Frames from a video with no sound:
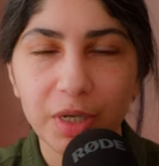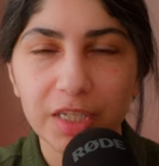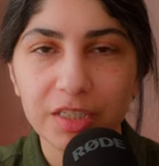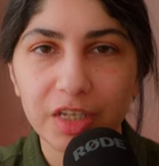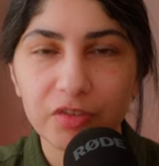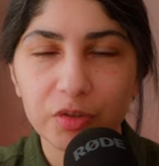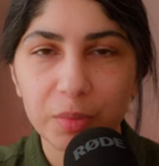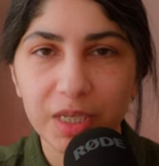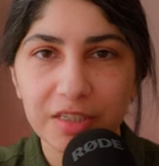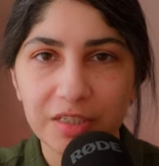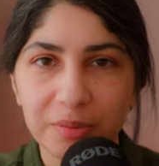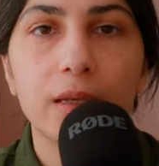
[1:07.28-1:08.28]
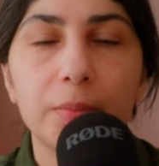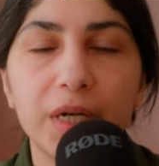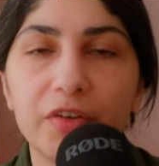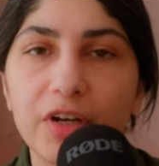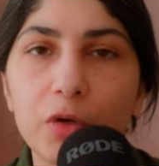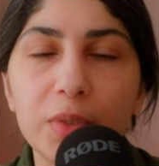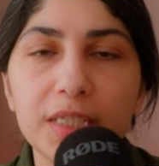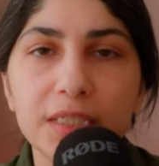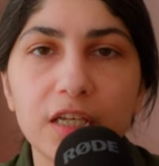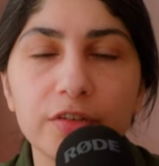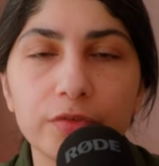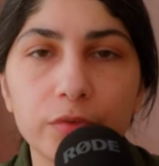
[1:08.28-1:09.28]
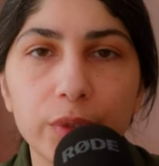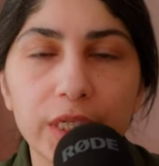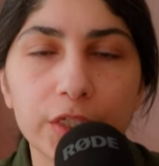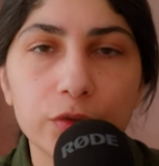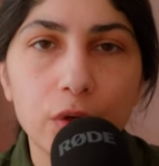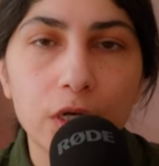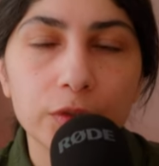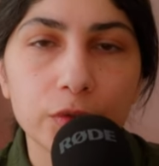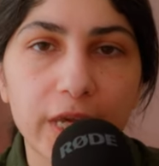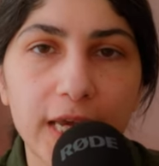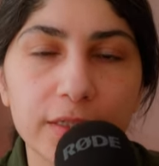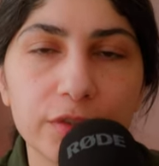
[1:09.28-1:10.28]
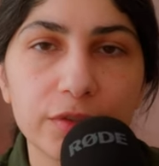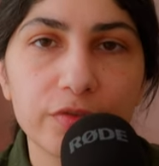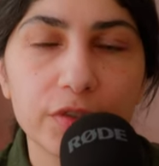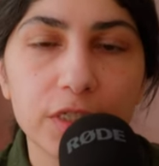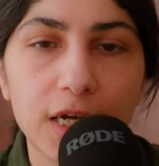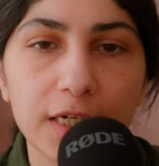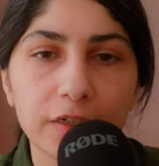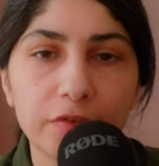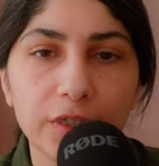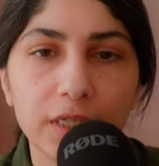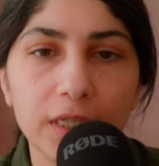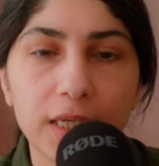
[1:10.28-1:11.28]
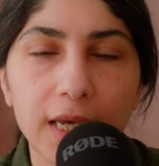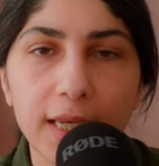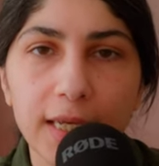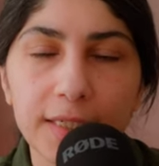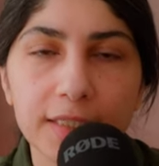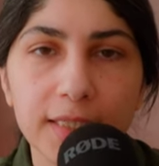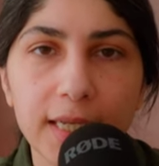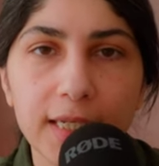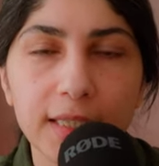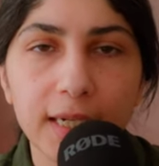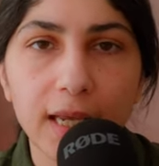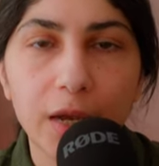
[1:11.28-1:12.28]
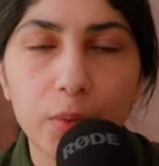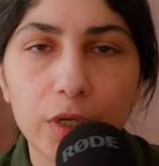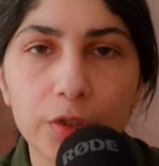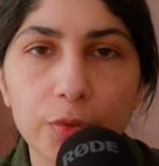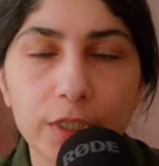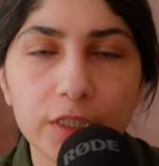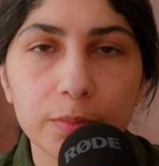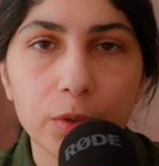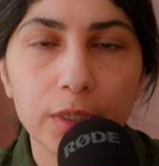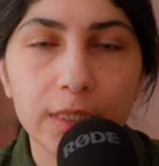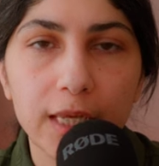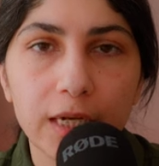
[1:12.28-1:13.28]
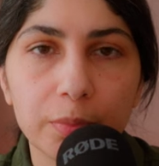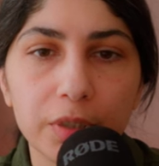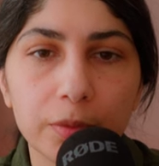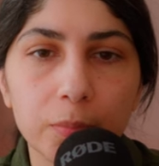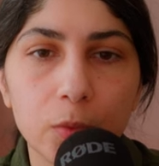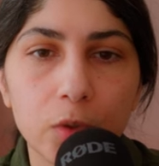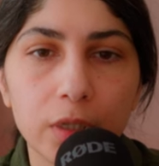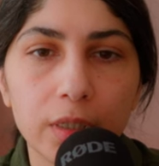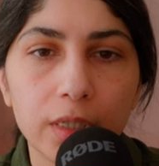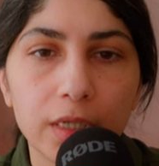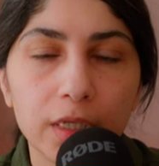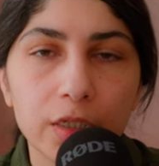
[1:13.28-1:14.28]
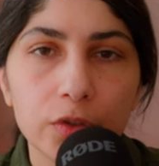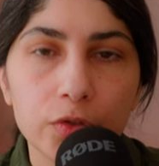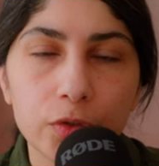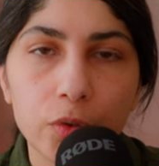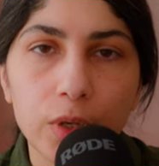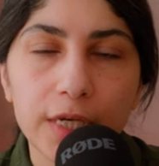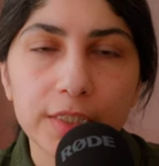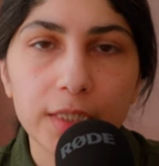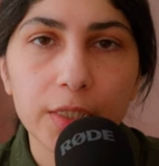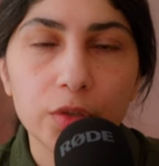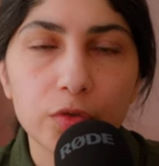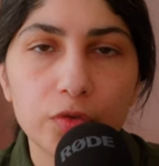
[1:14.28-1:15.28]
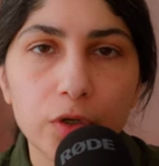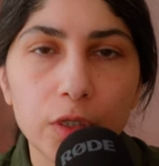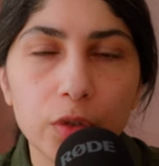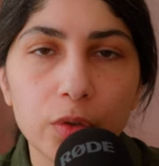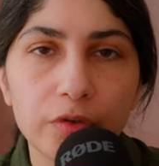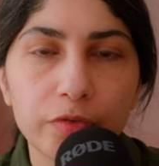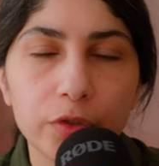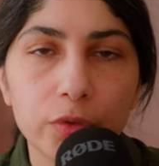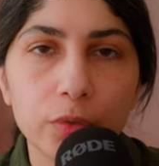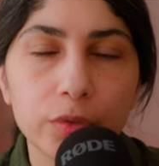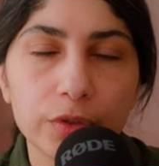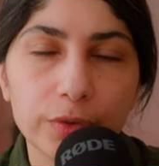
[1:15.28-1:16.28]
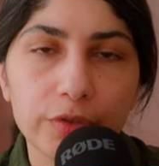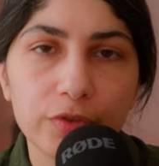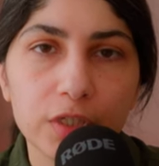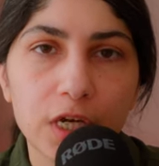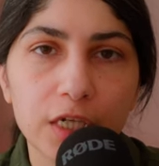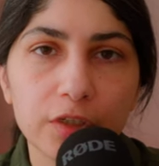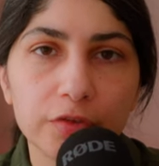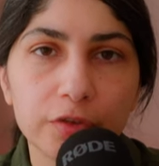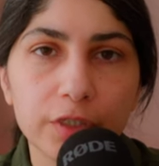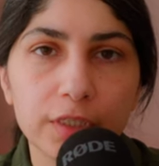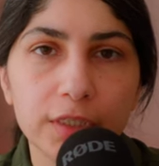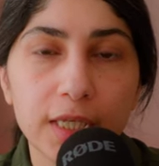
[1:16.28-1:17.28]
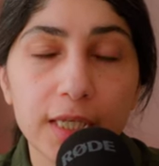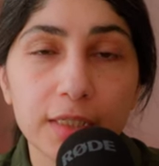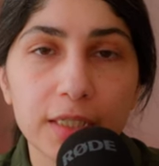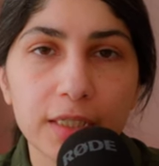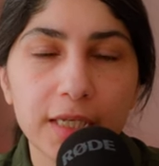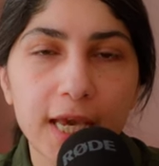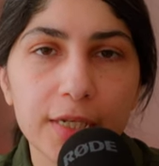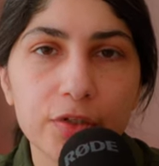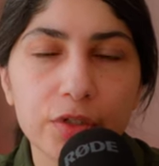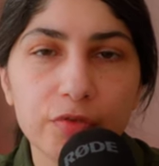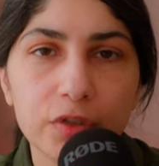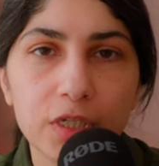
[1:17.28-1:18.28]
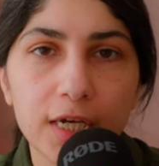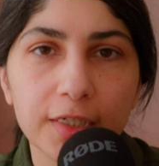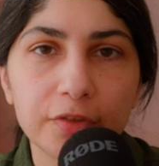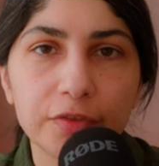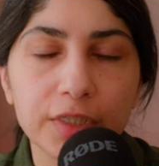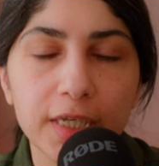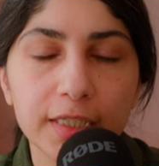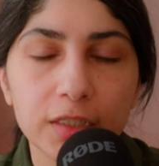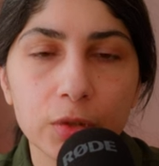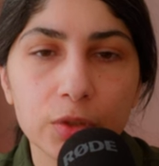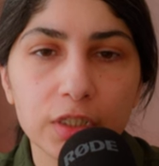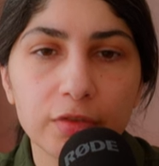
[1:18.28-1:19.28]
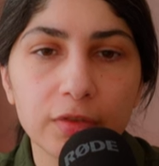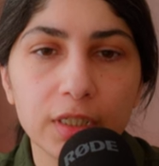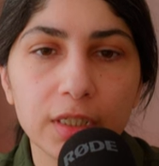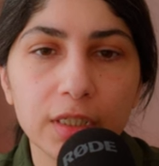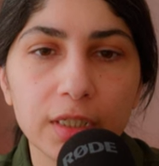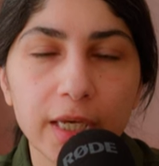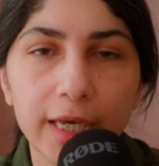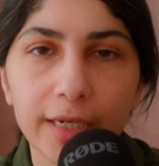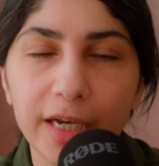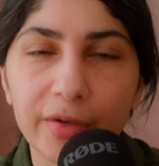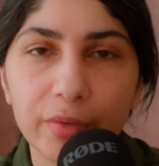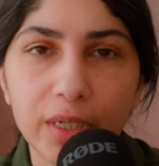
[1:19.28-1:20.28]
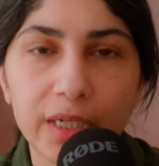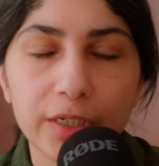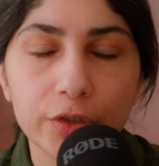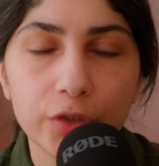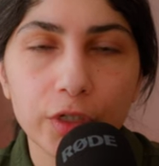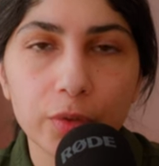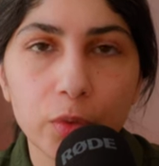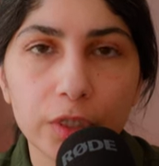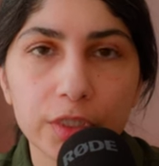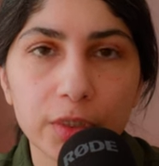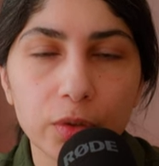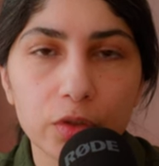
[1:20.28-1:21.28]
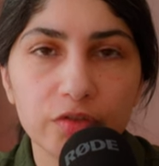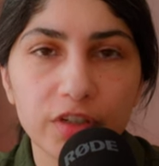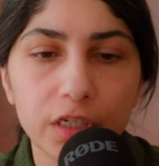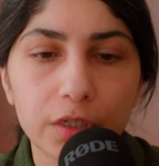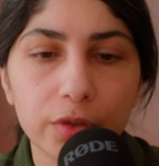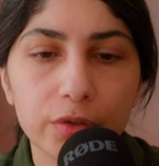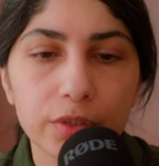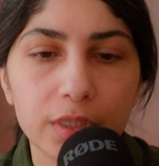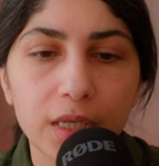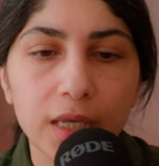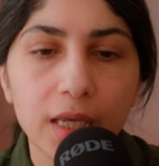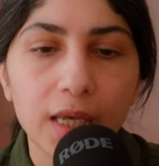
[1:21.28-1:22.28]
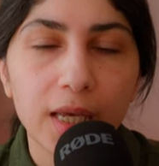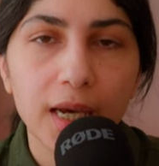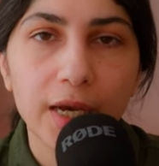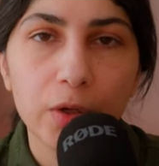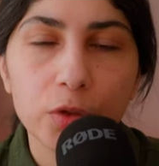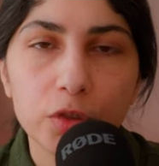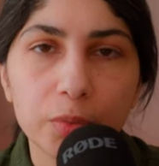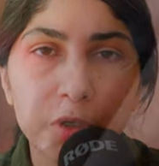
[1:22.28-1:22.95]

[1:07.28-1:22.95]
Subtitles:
my safe space. But I found myself really drawn to CANDID Street Photography, and I decided that I wanted to explore that a bit more. So I started to follow a few street photographers that did CANDID Street Photography exclusively, and I really enjoyed watching those videos. I also